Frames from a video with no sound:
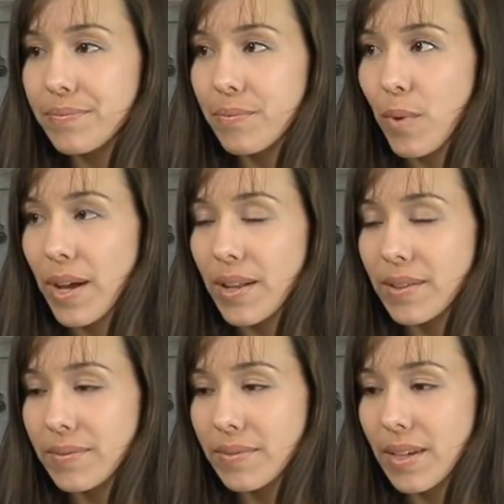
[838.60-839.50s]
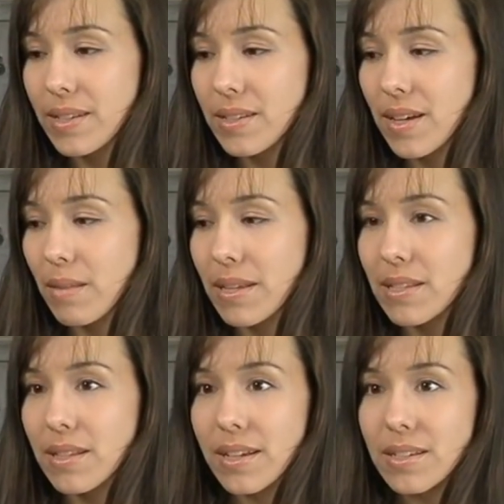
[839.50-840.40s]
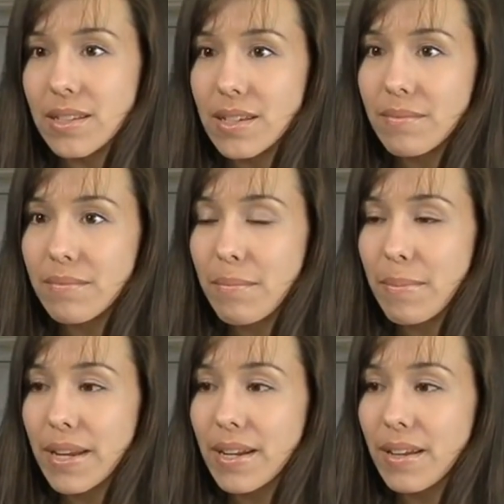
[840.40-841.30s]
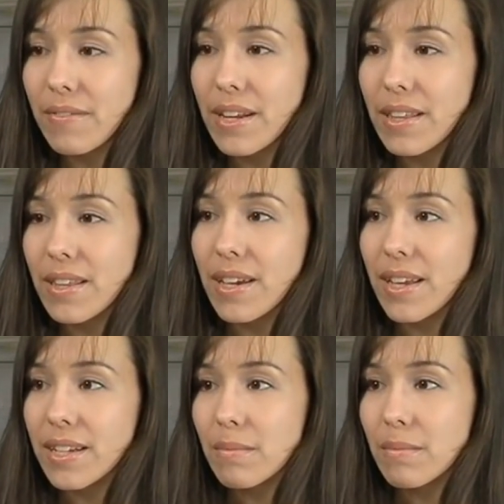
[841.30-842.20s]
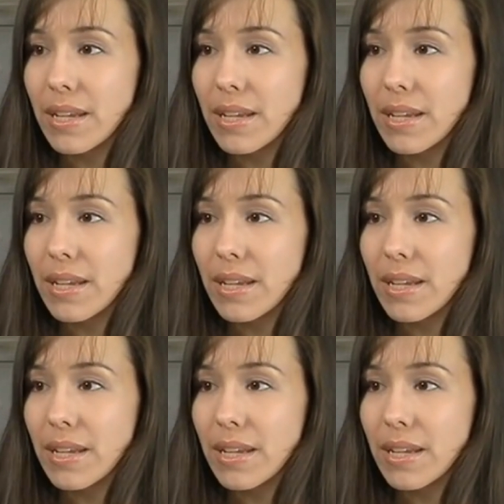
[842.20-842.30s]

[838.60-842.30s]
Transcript: Well, it's not the best legacy. But if anything, I'd like to be an